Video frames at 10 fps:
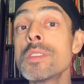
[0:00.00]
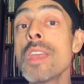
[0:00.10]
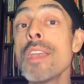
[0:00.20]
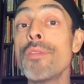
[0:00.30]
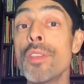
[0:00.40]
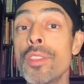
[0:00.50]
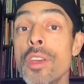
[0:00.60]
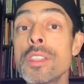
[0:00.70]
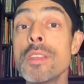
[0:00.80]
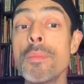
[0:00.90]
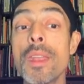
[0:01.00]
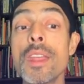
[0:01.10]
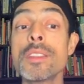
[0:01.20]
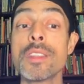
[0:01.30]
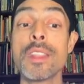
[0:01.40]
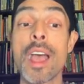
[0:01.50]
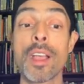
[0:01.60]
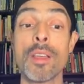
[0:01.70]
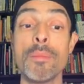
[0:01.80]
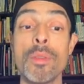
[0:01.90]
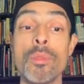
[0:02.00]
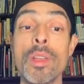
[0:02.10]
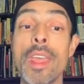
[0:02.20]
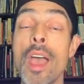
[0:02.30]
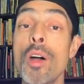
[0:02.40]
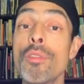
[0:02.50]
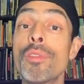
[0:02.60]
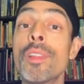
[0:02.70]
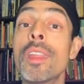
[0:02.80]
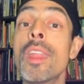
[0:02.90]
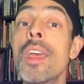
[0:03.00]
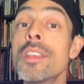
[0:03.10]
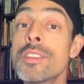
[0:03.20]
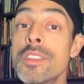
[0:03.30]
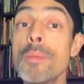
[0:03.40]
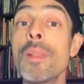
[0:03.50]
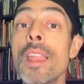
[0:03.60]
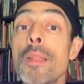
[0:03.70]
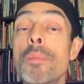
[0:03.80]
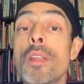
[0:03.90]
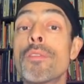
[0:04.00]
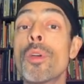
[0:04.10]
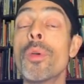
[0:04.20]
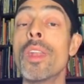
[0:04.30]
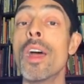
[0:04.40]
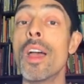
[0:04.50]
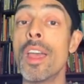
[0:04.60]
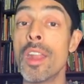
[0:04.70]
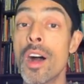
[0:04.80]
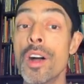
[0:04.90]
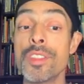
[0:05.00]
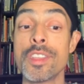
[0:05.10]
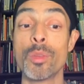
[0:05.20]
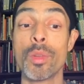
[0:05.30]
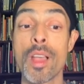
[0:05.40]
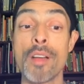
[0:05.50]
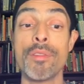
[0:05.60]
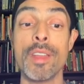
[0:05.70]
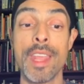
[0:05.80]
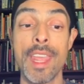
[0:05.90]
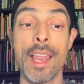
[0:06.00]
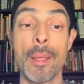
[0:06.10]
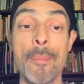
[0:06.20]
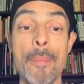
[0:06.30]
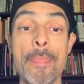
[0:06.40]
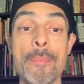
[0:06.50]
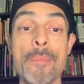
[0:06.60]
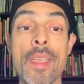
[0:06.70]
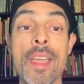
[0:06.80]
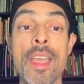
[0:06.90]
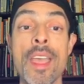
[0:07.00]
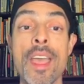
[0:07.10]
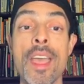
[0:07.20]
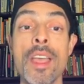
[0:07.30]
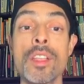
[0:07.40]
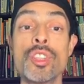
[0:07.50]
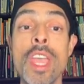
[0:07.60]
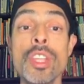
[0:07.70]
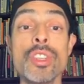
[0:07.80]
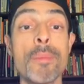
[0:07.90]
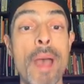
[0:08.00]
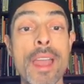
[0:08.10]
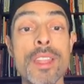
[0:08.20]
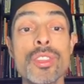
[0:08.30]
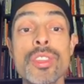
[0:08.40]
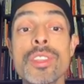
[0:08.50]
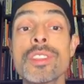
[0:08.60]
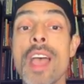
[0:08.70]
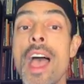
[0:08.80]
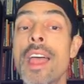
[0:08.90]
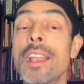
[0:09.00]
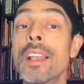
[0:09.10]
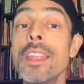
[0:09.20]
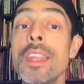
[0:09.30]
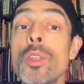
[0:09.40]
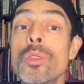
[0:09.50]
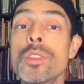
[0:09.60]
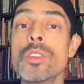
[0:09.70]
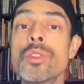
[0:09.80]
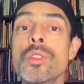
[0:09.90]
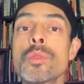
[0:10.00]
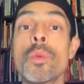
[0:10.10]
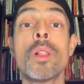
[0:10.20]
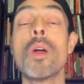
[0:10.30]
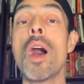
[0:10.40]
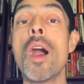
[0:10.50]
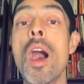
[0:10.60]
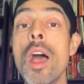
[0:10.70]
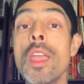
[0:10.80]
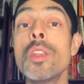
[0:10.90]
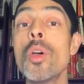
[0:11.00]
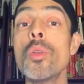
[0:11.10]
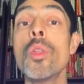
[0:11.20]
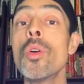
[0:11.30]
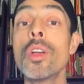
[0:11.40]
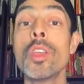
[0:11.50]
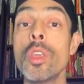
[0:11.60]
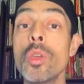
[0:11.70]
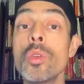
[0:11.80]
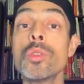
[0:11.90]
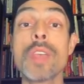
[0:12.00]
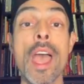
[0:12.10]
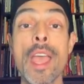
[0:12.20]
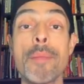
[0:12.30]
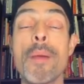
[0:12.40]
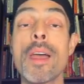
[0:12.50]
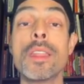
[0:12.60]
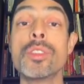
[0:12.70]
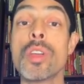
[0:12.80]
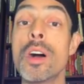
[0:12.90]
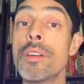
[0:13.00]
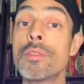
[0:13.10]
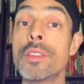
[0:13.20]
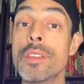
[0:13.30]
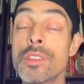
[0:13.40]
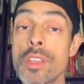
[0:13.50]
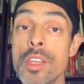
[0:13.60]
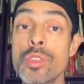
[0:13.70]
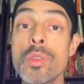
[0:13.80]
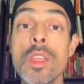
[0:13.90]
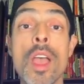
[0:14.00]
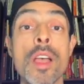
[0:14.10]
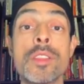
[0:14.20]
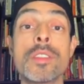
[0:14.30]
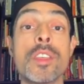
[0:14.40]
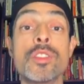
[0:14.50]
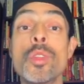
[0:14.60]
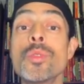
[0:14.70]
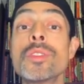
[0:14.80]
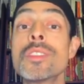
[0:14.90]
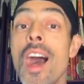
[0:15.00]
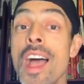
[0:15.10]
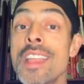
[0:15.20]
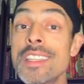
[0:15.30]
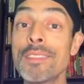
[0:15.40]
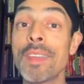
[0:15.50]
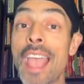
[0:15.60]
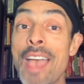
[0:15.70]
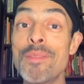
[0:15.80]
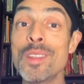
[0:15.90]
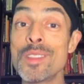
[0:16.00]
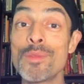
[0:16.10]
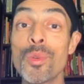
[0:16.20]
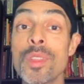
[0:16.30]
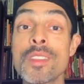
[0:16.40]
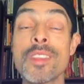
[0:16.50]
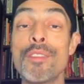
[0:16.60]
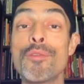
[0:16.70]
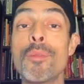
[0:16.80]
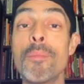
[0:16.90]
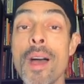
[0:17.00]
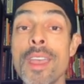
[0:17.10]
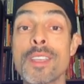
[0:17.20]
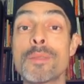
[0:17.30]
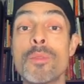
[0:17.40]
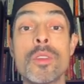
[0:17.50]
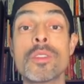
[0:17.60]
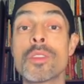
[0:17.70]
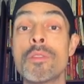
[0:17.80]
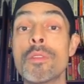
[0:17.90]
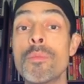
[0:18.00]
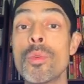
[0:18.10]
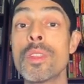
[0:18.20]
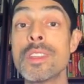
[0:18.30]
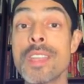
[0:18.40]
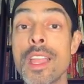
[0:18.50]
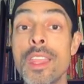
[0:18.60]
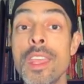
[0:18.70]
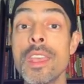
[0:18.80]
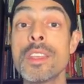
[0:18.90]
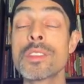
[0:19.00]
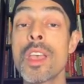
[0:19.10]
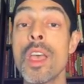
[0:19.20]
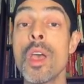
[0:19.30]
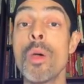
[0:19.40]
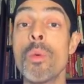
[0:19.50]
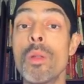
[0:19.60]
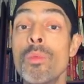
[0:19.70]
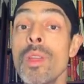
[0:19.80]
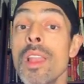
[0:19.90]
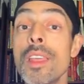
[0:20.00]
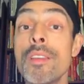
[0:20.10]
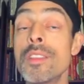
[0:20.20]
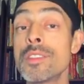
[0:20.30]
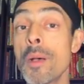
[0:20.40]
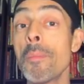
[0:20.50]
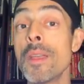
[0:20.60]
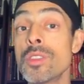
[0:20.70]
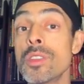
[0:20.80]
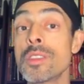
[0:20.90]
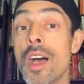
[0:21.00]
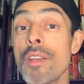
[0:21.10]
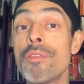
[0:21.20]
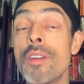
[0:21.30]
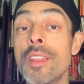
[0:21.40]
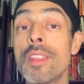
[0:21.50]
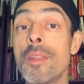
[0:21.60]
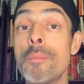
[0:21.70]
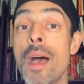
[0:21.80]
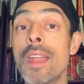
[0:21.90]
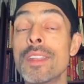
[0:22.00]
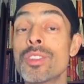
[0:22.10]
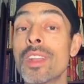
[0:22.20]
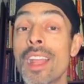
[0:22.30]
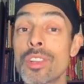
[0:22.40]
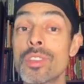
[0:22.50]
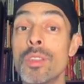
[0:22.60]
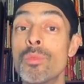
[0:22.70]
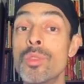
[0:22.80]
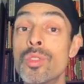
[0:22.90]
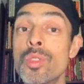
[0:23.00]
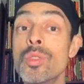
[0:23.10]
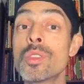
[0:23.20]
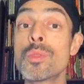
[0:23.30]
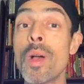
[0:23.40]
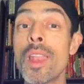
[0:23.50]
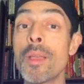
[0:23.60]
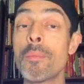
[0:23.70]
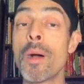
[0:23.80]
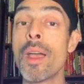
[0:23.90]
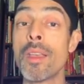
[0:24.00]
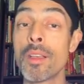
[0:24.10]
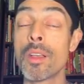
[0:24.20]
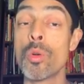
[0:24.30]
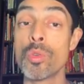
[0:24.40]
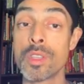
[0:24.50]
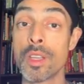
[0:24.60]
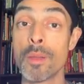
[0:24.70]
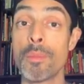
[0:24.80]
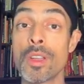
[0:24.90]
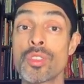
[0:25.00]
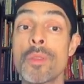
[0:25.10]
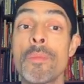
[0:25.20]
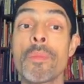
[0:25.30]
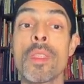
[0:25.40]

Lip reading: a day for 30 minutes, and that can be really helpful in stimulating blood flow and enhancing recovery and healing. Changing bandages and cleaning your incisions. Well, I no longer use a head bandage after surgery, as there's no scientific evidence for this. And from my experience over more than 10 years, well, really, in some patients, I find that a bandage can actually reduce swelling by causing compression.